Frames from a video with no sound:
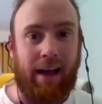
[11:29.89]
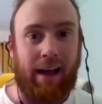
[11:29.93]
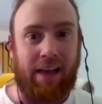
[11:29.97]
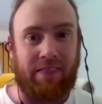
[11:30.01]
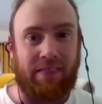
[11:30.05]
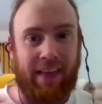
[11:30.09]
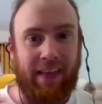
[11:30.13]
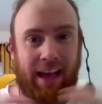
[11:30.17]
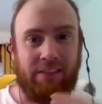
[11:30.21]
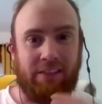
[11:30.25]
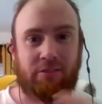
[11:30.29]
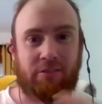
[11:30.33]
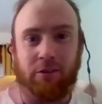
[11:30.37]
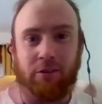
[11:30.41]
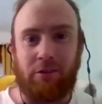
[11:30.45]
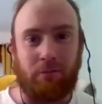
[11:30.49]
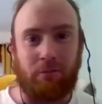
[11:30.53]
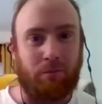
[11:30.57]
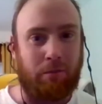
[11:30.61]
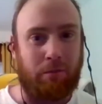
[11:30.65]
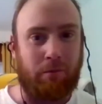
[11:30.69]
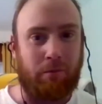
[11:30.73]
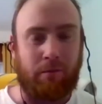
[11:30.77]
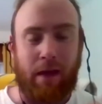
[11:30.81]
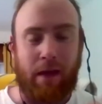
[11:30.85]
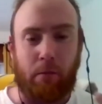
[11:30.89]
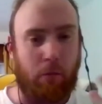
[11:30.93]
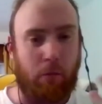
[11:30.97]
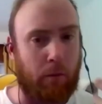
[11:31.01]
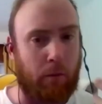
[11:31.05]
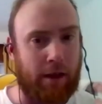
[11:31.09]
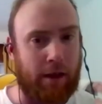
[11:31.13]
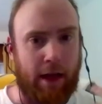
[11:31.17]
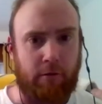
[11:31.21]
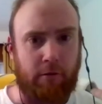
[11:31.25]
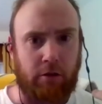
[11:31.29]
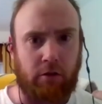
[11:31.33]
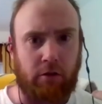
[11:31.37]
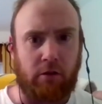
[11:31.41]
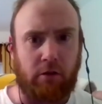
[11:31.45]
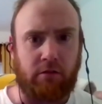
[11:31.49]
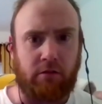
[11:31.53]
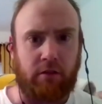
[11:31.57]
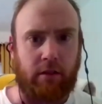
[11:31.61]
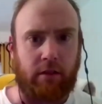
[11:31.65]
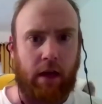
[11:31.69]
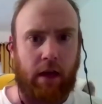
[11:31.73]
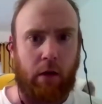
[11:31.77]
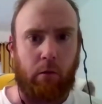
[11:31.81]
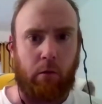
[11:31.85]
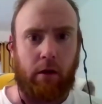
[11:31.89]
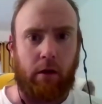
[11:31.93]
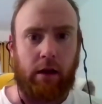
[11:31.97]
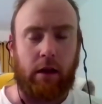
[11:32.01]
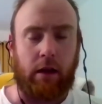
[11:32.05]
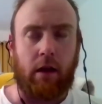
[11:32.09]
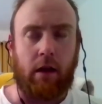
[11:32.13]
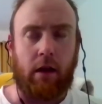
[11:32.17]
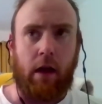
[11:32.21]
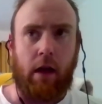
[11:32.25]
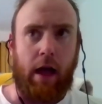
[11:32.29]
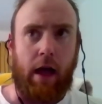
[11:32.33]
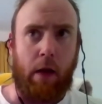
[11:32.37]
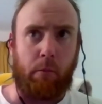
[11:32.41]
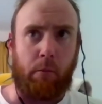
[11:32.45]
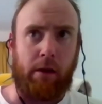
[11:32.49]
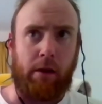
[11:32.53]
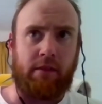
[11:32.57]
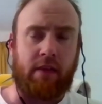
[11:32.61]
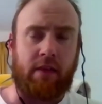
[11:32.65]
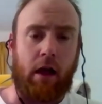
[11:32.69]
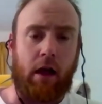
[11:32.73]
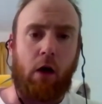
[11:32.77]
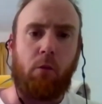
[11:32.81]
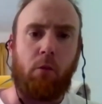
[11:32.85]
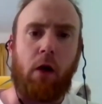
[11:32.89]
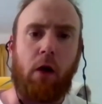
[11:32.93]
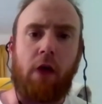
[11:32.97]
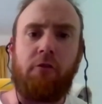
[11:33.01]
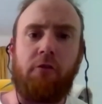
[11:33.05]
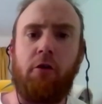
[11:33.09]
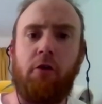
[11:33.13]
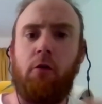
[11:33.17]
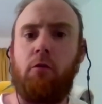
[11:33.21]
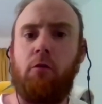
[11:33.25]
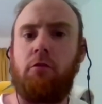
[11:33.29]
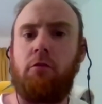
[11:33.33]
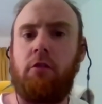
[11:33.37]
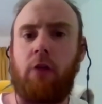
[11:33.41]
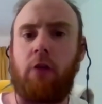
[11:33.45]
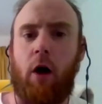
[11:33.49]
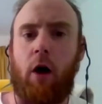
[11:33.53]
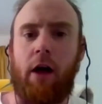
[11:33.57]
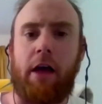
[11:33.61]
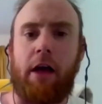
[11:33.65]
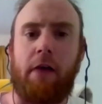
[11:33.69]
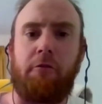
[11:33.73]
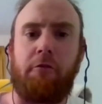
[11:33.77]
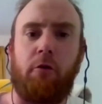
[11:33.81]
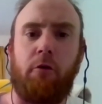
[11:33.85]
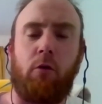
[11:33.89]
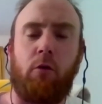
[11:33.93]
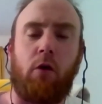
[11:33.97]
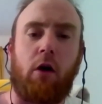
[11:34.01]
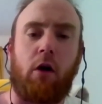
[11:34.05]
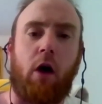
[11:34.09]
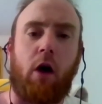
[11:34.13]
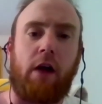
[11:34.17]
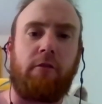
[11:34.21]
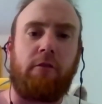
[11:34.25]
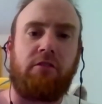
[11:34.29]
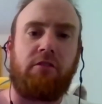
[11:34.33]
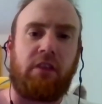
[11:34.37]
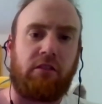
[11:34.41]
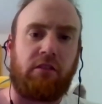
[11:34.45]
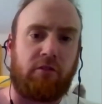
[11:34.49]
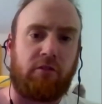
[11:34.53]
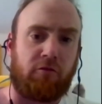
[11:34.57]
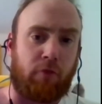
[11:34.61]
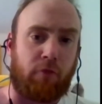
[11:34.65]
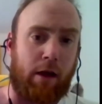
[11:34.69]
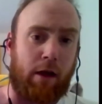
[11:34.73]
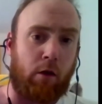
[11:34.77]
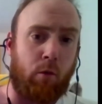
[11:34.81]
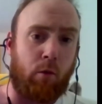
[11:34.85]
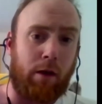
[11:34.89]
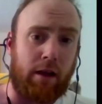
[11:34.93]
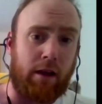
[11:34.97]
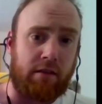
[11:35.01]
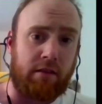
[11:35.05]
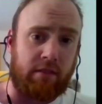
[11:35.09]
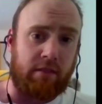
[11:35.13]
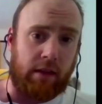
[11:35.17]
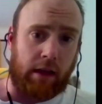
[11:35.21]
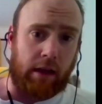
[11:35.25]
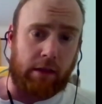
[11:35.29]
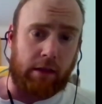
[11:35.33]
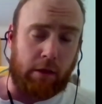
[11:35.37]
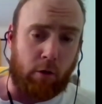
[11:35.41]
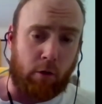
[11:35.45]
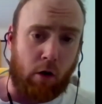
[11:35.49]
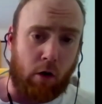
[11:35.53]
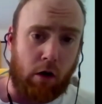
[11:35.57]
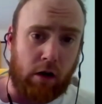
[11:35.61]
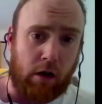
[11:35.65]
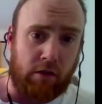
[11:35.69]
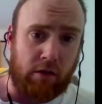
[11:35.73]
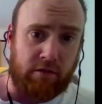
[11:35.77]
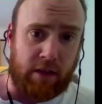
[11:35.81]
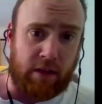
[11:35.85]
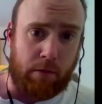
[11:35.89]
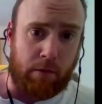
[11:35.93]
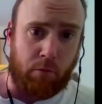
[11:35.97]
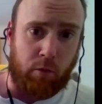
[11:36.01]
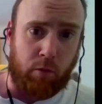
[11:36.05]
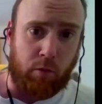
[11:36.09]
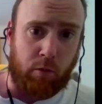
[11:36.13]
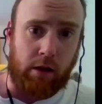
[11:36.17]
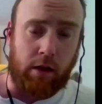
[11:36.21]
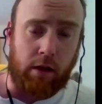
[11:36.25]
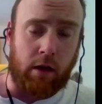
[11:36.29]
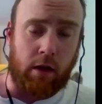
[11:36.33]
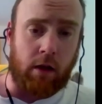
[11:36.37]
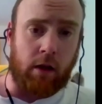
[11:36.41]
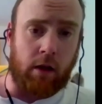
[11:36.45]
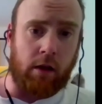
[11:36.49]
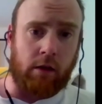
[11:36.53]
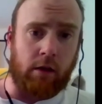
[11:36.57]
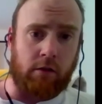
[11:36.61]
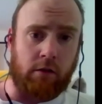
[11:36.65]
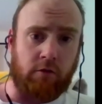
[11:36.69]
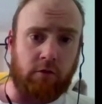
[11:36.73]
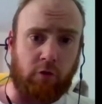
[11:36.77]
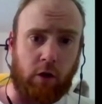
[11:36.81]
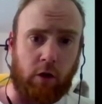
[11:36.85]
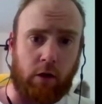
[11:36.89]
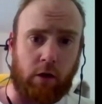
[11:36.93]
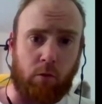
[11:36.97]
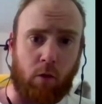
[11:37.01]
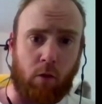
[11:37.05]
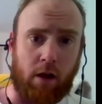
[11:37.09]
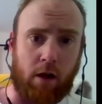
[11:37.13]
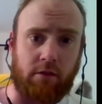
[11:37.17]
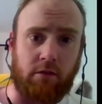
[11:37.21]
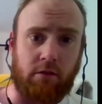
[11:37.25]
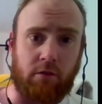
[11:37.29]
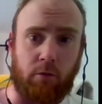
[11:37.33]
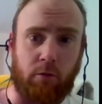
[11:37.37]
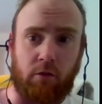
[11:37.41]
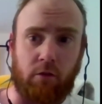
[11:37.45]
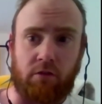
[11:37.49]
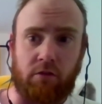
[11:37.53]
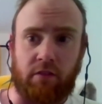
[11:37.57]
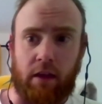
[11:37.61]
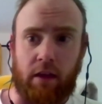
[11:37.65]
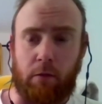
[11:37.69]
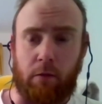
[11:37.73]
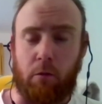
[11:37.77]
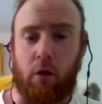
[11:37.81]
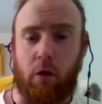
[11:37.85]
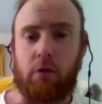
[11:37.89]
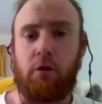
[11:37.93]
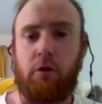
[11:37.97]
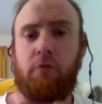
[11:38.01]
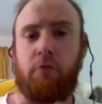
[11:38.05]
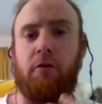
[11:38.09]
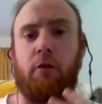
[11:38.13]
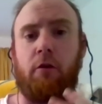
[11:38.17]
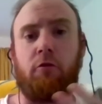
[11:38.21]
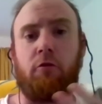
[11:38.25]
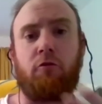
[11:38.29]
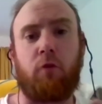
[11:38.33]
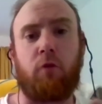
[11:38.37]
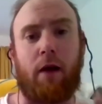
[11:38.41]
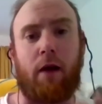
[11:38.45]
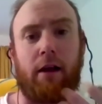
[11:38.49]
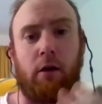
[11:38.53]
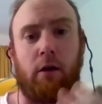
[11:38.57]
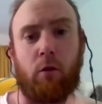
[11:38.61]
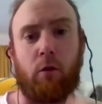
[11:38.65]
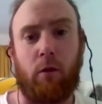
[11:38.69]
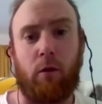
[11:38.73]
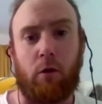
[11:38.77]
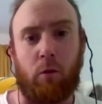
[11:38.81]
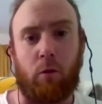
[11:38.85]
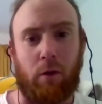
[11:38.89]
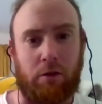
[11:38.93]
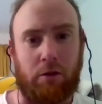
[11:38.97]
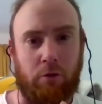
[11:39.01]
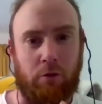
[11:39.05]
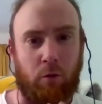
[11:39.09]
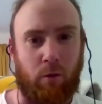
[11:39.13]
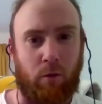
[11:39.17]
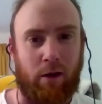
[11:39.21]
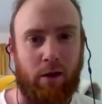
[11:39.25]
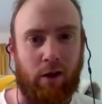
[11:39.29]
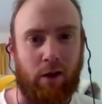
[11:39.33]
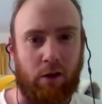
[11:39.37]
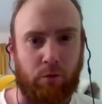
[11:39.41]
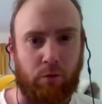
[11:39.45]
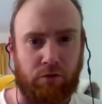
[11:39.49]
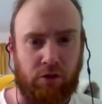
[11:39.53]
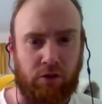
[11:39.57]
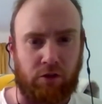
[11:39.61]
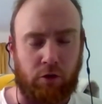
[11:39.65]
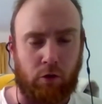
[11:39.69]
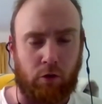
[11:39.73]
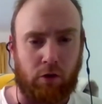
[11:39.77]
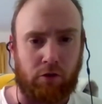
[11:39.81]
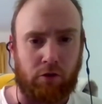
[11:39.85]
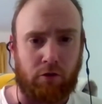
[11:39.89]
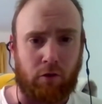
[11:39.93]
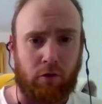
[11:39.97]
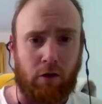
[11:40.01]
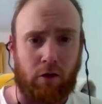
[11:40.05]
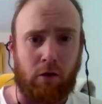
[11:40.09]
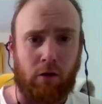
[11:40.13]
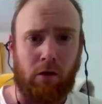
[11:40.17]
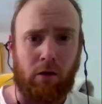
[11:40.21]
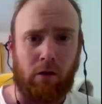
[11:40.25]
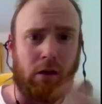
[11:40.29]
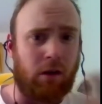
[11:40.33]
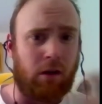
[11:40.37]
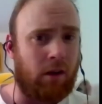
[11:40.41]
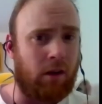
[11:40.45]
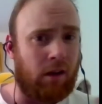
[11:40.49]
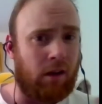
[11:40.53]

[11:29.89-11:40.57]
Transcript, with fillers: And that shouldn't, no, but we haven't used it that way. And we say, oh, I feel, you know, I feel a kind of sense of tranquility. And there are contemporary Stoic writers who will say, well, you feel tranquil when you realize what's in your control.